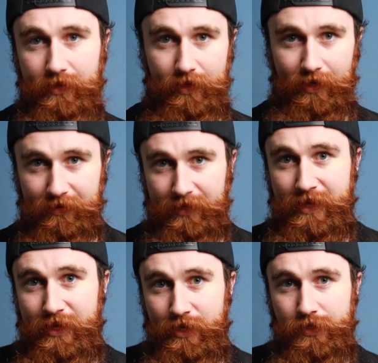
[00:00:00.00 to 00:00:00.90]
Yeah,
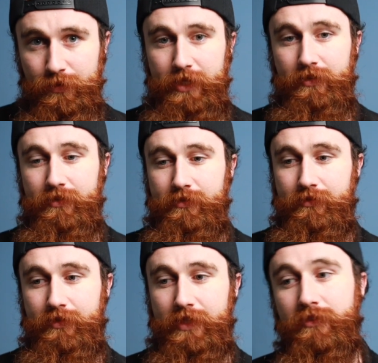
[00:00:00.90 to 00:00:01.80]
sweet.
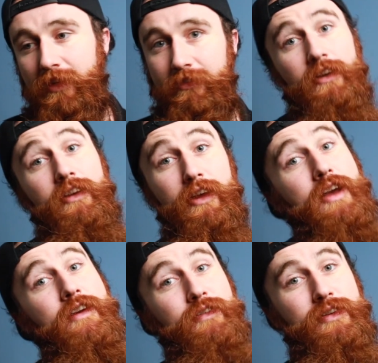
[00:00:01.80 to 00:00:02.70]
That's all I've got
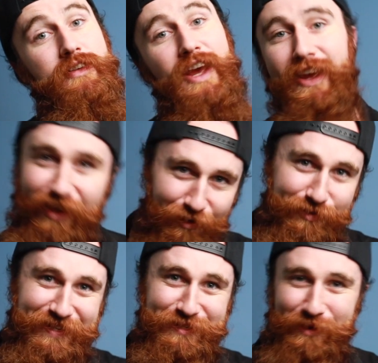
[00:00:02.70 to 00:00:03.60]
for today. I will
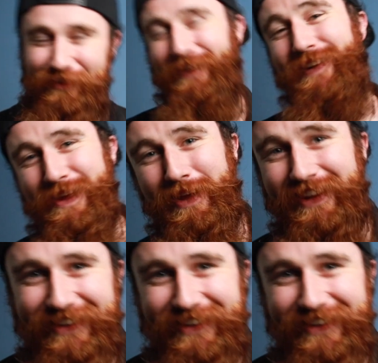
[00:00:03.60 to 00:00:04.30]
see you tomorrow. Okay, bye.